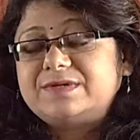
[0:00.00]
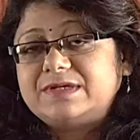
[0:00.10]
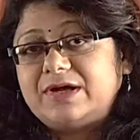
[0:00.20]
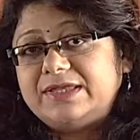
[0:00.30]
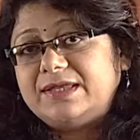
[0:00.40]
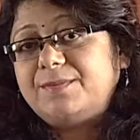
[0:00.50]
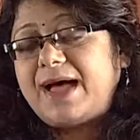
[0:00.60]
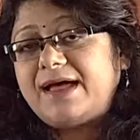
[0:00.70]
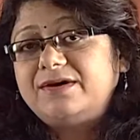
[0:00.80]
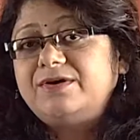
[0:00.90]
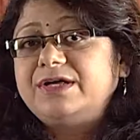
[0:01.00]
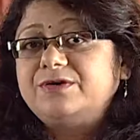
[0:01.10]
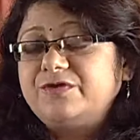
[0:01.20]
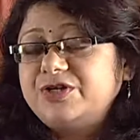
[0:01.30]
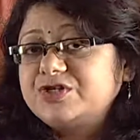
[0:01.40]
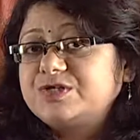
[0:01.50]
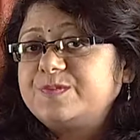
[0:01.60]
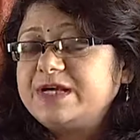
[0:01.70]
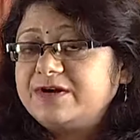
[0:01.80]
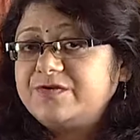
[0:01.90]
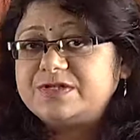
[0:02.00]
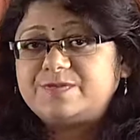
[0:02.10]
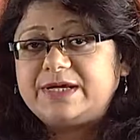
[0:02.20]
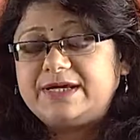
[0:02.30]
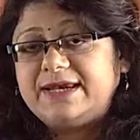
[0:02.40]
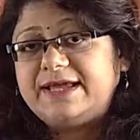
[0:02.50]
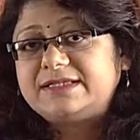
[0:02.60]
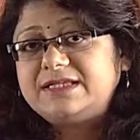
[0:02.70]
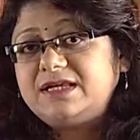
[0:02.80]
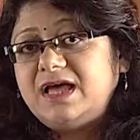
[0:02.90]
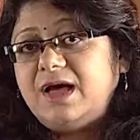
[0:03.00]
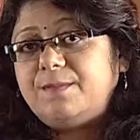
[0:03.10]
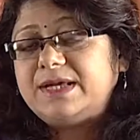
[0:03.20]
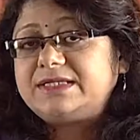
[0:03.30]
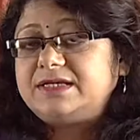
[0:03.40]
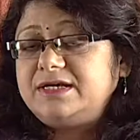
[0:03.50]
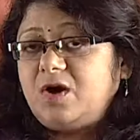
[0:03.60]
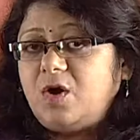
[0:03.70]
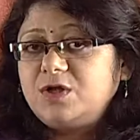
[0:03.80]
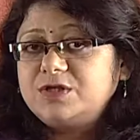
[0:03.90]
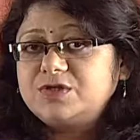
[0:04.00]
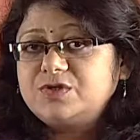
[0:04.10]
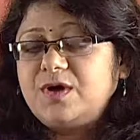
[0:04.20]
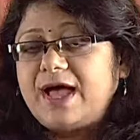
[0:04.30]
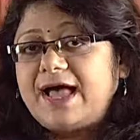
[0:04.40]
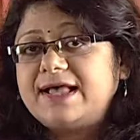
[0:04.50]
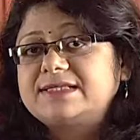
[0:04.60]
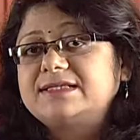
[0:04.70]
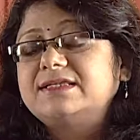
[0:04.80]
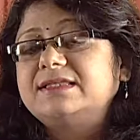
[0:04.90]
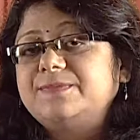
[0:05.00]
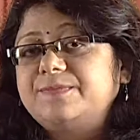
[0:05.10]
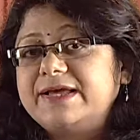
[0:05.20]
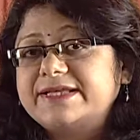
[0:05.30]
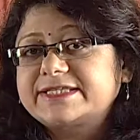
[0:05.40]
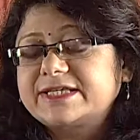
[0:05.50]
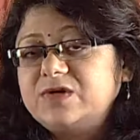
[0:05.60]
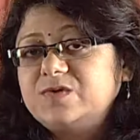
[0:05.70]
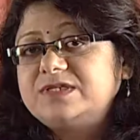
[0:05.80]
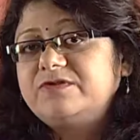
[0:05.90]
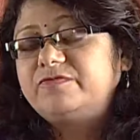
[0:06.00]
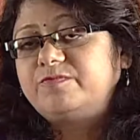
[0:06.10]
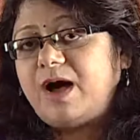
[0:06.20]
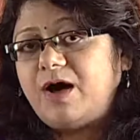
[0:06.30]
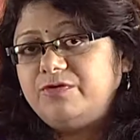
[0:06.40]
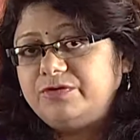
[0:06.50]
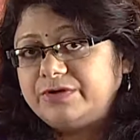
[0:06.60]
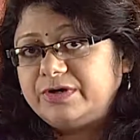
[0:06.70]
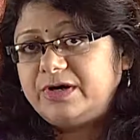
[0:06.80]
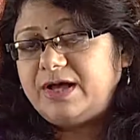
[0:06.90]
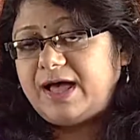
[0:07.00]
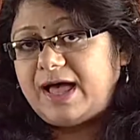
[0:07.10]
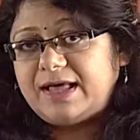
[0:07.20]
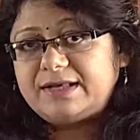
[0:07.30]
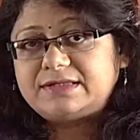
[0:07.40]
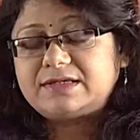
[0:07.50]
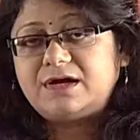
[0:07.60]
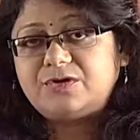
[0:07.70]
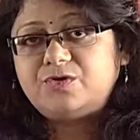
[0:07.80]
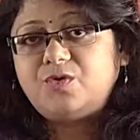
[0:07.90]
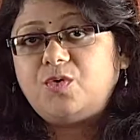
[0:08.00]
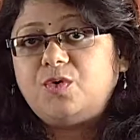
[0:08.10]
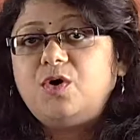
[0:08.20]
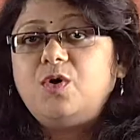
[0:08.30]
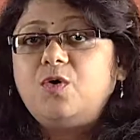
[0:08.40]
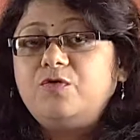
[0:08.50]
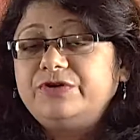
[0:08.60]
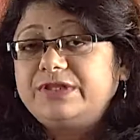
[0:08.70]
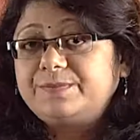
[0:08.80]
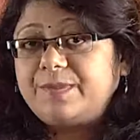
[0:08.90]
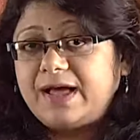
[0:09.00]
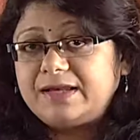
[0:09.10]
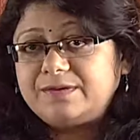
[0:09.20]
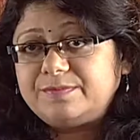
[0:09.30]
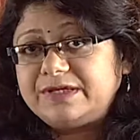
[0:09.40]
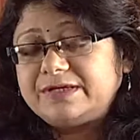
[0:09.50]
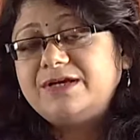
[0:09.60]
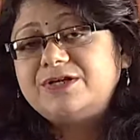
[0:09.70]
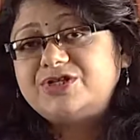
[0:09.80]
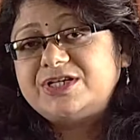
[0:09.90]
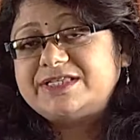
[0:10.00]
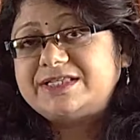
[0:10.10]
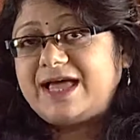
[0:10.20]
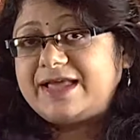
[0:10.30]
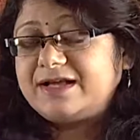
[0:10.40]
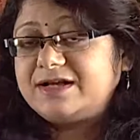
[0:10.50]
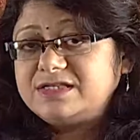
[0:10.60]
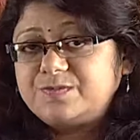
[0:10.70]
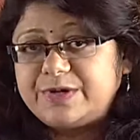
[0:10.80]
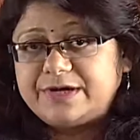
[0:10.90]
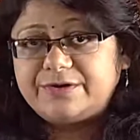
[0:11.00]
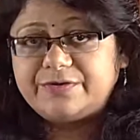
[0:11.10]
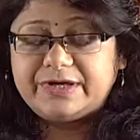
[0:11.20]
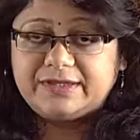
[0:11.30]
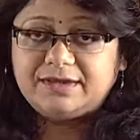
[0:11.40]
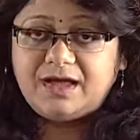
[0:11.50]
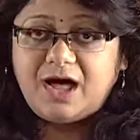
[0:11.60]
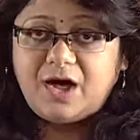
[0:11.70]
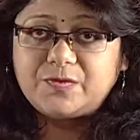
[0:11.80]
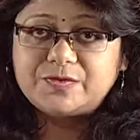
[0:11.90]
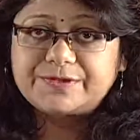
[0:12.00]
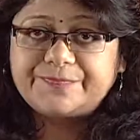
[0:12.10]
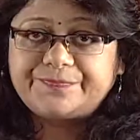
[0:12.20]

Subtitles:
in the manner in which a speaker is being elected, but he also has the exclusive power and control over the parliament, just like a speaker in the House.